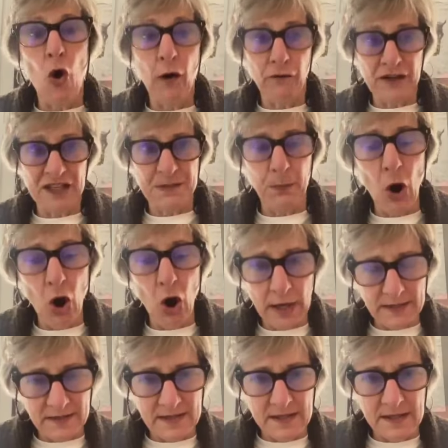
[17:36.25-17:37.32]
or
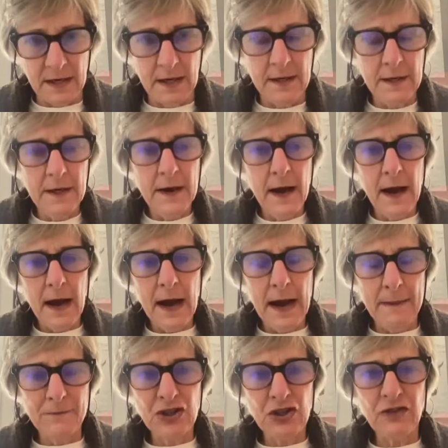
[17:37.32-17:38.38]
responds to
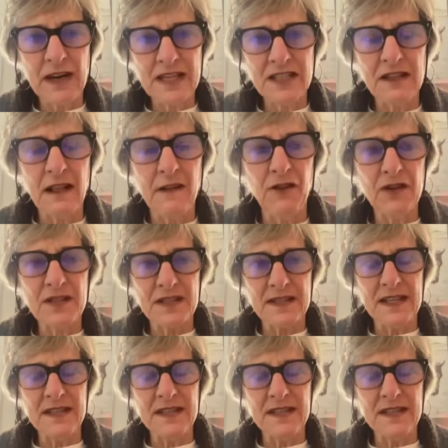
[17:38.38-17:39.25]
stress levels.